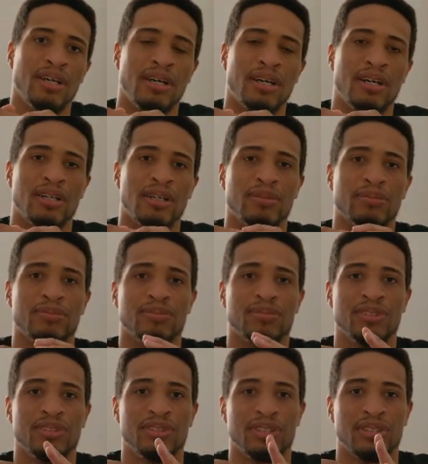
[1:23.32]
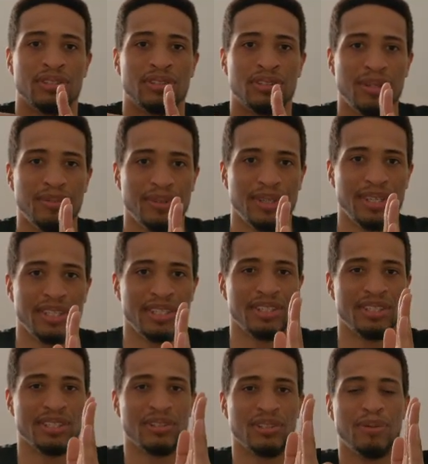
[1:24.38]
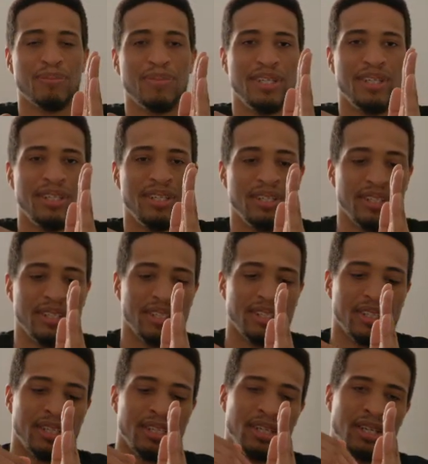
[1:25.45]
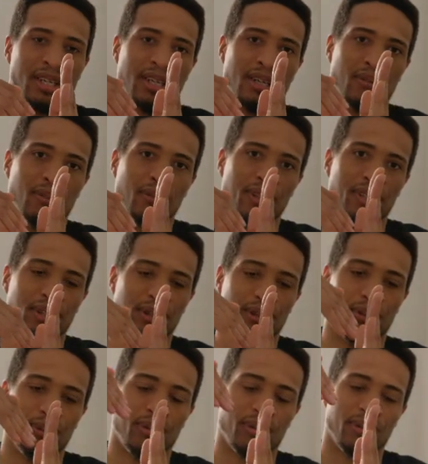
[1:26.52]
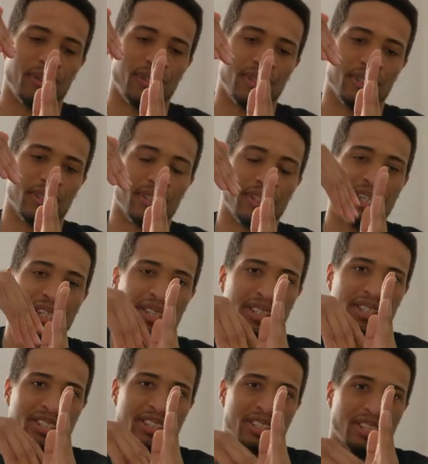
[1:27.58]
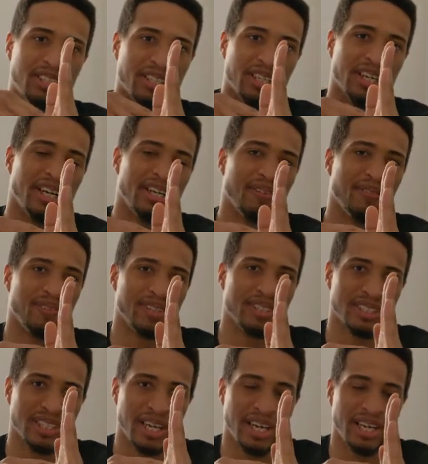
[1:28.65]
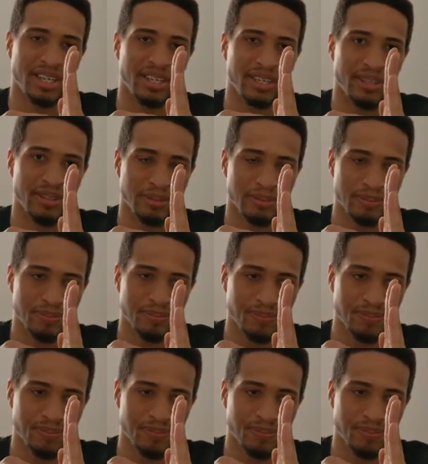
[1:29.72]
Um, your scrub radius is going to be when you look at the center line of your tire,